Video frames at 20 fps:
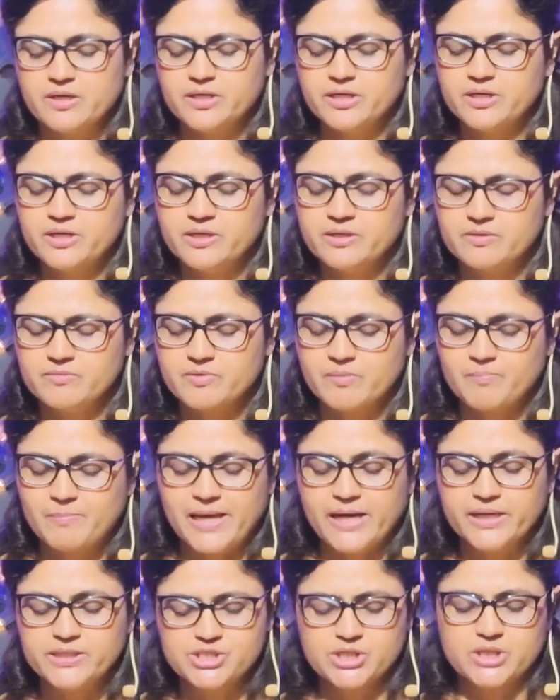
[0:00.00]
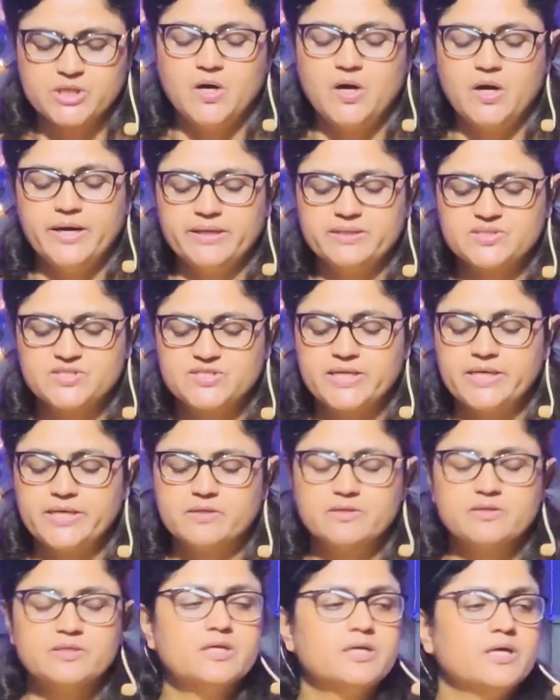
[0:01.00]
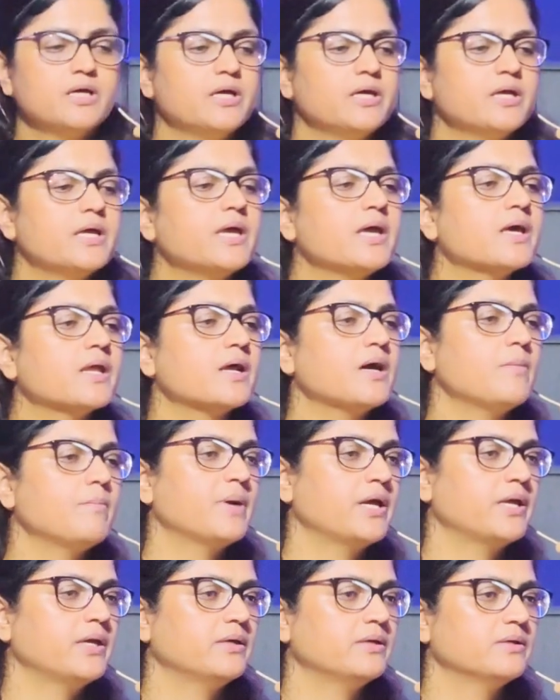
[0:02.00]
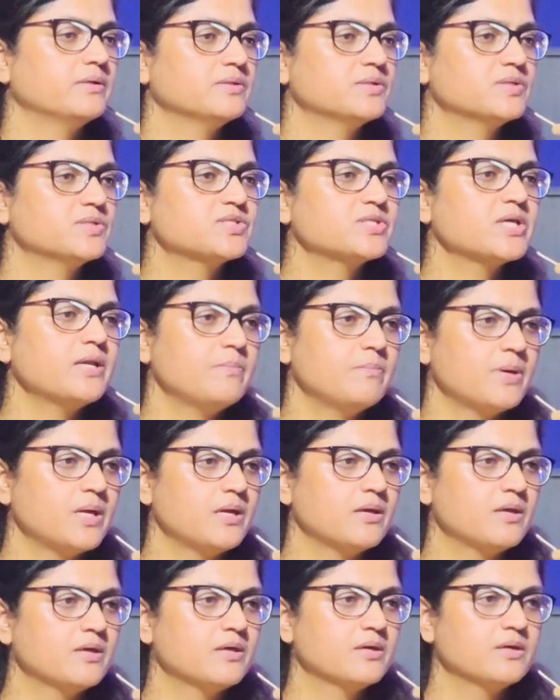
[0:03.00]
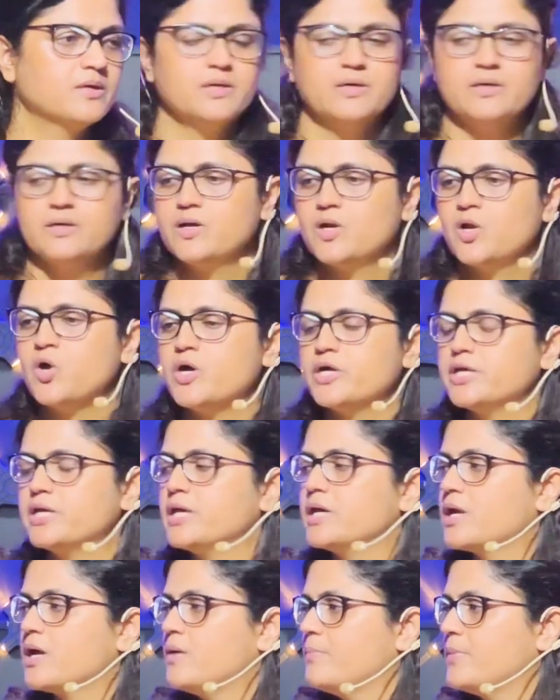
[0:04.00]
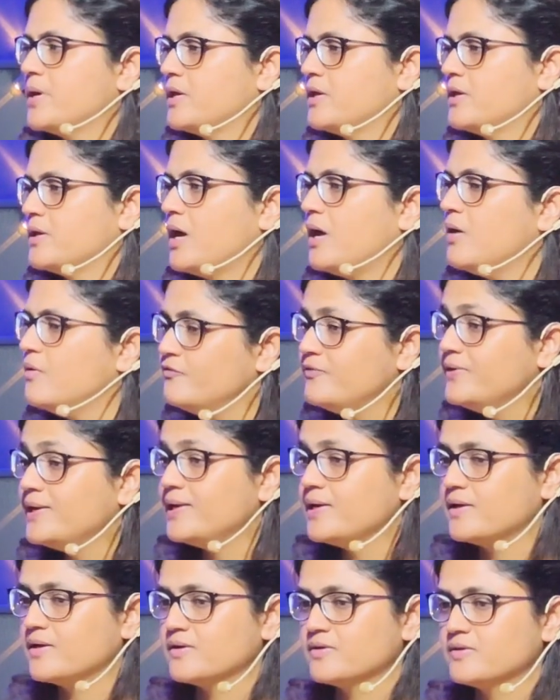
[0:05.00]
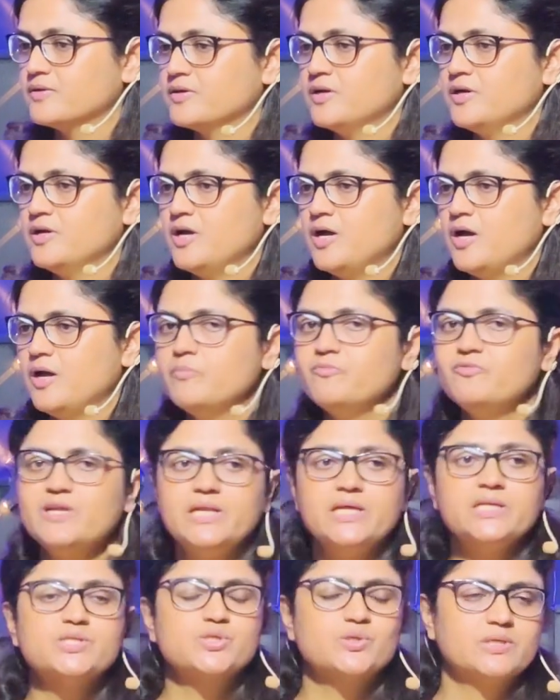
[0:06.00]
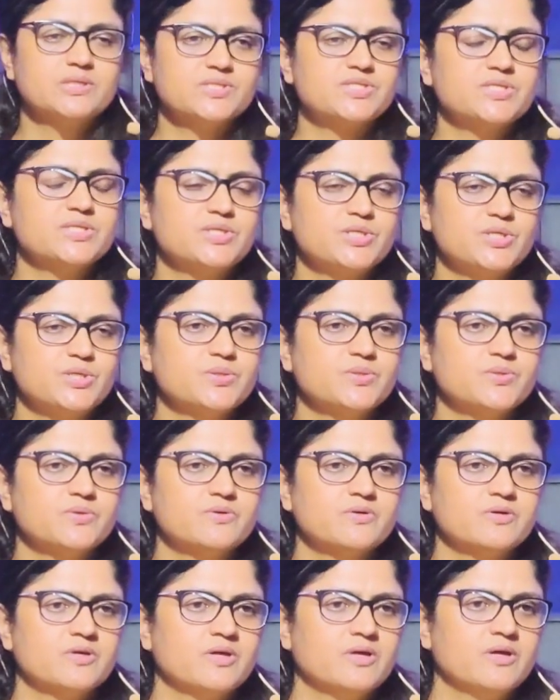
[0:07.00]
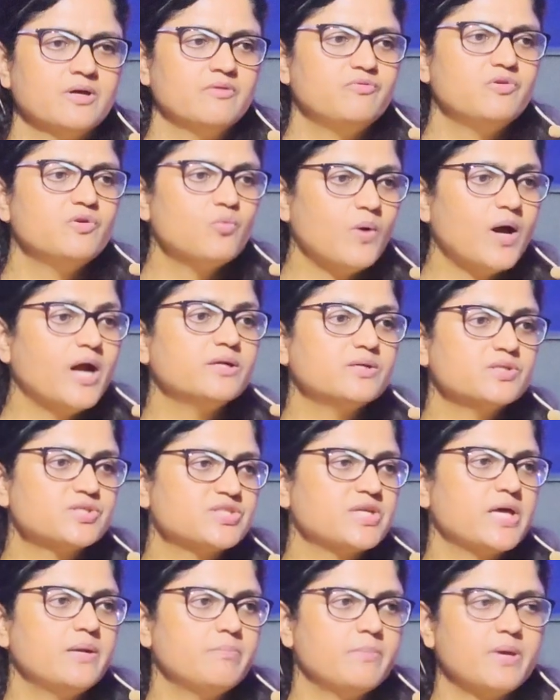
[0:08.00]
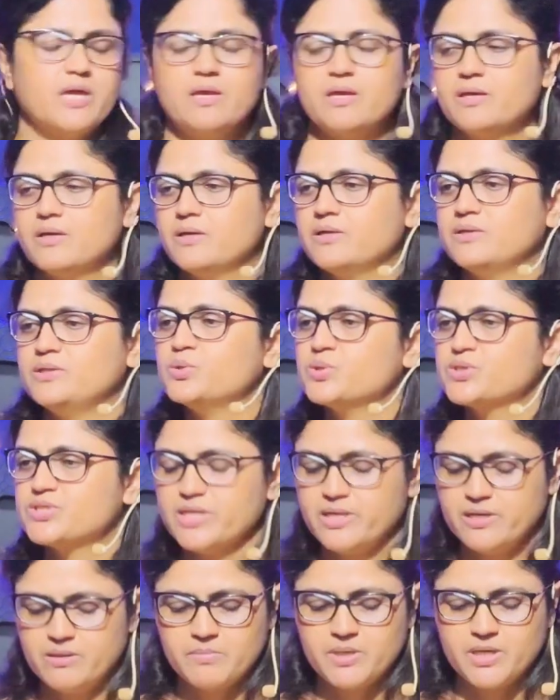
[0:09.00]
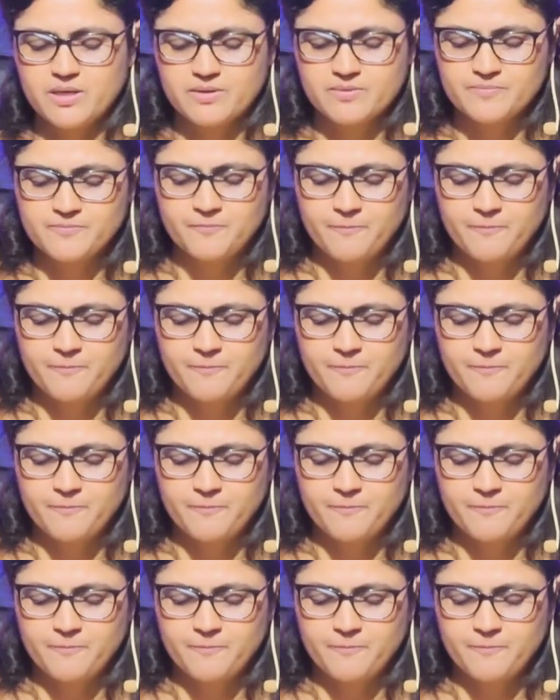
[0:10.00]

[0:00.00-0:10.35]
He replied to God and said, here am I, send me. Lord, here am I. I'm willing. I'm willing to listen to you. If you want to send me, you send me.